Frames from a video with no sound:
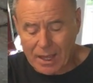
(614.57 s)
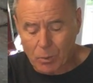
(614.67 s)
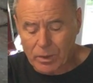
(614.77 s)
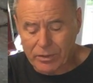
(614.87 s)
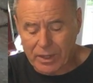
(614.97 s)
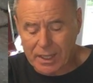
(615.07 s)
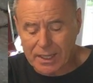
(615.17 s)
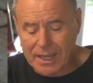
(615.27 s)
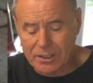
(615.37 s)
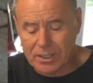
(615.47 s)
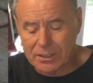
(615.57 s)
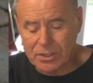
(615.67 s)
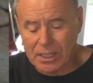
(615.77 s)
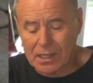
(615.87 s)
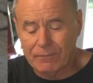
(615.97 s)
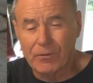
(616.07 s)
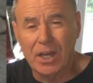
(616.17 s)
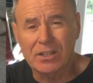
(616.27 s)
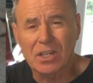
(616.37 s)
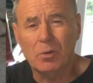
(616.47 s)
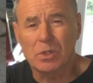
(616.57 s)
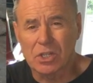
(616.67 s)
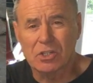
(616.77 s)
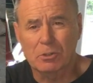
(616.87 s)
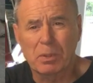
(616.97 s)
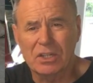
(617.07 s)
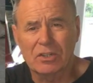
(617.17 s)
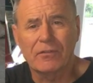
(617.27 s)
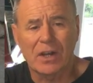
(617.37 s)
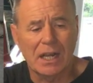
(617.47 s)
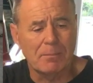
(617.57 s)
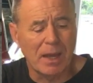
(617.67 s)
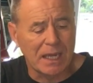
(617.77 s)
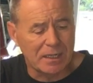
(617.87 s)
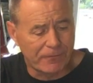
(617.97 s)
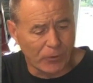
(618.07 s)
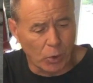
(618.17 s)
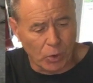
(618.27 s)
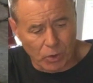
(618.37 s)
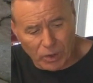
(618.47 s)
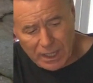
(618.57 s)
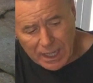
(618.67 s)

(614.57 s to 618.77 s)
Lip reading: with a catalytic converter, which is specifically made for